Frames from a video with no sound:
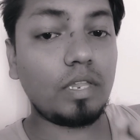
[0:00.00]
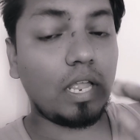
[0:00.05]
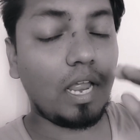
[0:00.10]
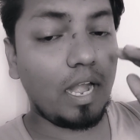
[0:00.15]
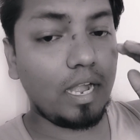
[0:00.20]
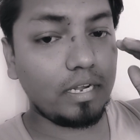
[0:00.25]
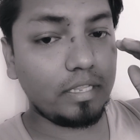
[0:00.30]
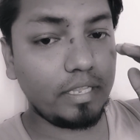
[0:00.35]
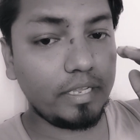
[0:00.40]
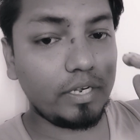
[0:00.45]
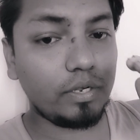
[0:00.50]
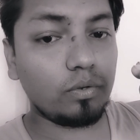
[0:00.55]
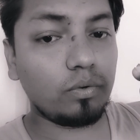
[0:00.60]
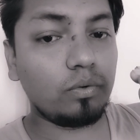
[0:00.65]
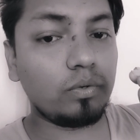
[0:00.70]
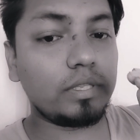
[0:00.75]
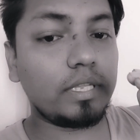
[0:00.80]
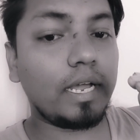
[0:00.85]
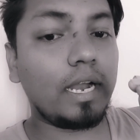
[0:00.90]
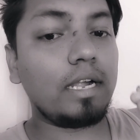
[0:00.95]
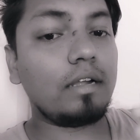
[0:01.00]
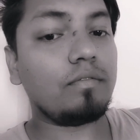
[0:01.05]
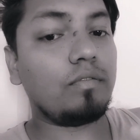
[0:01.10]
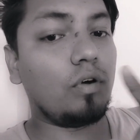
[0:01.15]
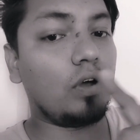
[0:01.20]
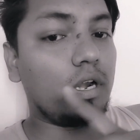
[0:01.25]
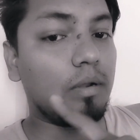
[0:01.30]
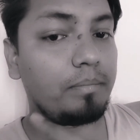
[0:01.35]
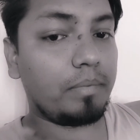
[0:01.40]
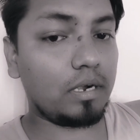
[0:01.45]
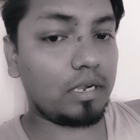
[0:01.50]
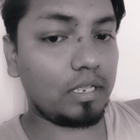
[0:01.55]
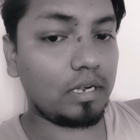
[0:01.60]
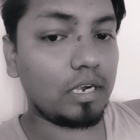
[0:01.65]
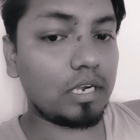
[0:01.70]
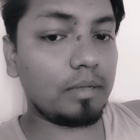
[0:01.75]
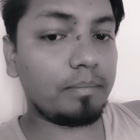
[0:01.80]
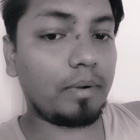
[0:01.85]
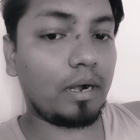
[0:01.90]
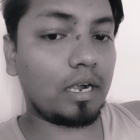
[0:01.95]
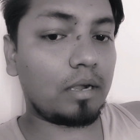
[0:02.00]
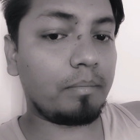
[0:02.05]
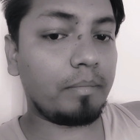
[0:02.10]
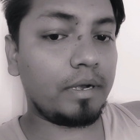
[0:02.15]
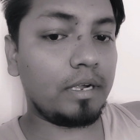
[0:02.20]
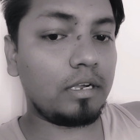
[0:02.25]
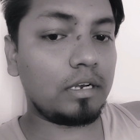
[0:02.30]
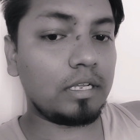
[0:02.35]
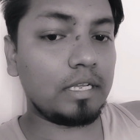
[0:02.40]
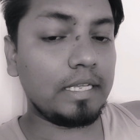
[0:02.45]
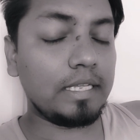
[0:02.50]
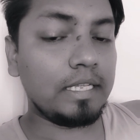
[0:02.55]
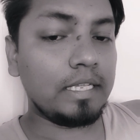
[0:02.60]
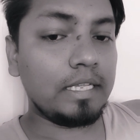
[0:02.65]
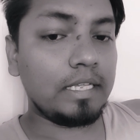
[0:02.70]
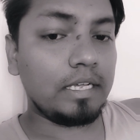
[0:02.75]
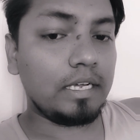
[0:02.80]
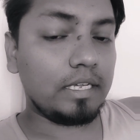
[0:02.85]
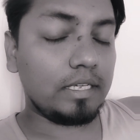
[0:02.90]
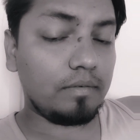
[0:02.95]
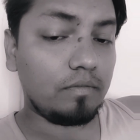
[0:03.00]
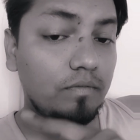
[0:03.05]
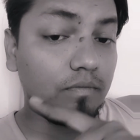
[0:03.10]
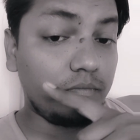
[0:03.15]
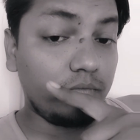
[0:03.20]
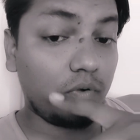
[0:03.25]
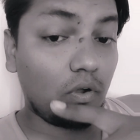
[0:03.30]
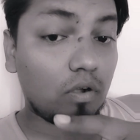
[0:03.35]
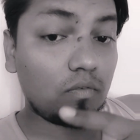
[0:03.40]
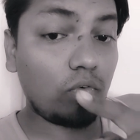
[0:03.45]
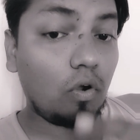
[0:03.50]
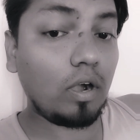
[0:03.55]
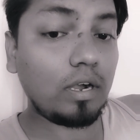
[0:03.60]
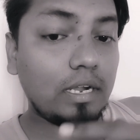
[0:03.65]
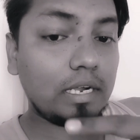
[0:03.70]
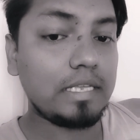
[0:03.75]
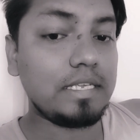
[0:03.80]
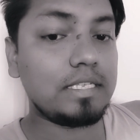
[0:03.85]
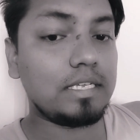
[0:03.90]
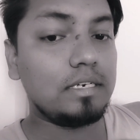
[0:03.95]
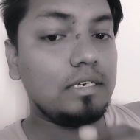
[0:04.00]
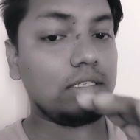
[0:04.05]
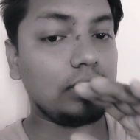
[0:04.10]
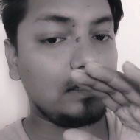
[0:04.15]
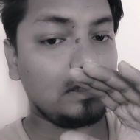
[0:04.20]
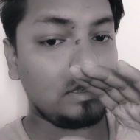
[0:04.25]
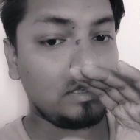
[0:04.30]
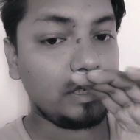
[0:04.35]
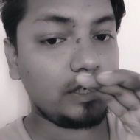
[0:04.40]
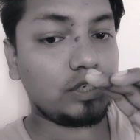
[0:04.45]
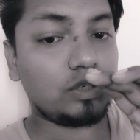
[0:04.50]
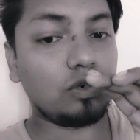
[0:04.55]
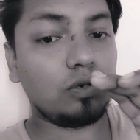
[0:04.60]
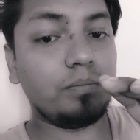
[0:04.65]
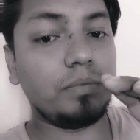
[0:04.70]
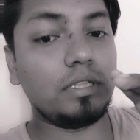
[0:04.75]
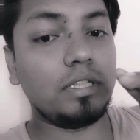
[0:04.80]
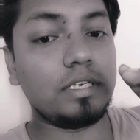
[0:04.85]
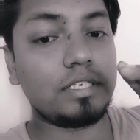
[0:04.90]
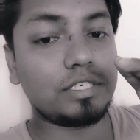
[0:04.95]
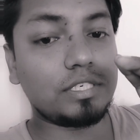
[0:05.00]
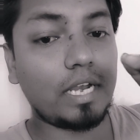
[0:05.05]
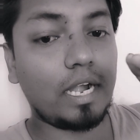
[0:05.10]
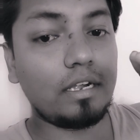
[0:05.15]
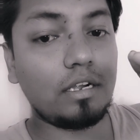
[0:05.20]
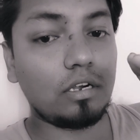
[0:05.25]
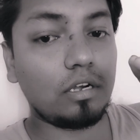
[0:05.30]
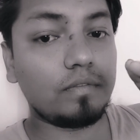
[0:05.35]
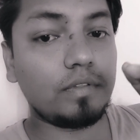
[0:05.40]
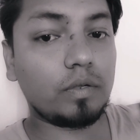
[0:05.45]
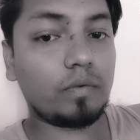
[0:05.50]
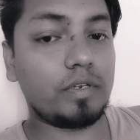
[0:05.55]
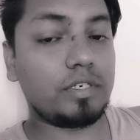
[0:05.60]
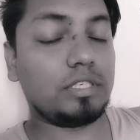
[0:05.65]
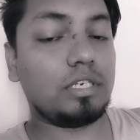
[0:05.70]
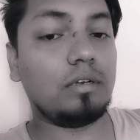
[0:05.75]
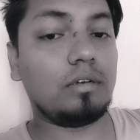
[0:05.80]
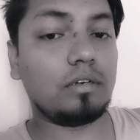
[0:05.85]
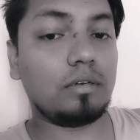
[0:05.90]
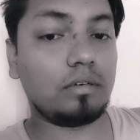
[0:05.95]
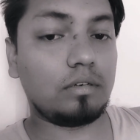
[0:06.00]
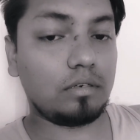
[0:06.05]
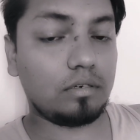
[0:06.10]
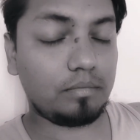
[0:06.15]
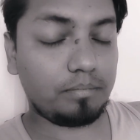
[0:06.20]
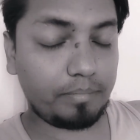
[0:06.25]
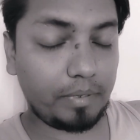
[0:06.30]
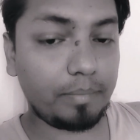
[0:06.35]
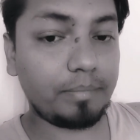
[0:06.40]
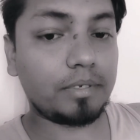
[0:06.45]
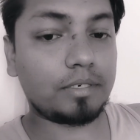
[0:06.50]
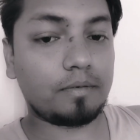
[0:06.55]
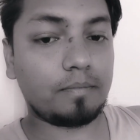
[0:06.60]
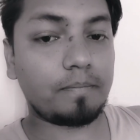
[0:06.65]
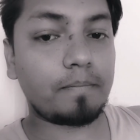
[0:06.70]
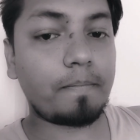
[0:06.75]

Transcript: And they know that for a particular department, for what reason, this should be the standard of the question paper.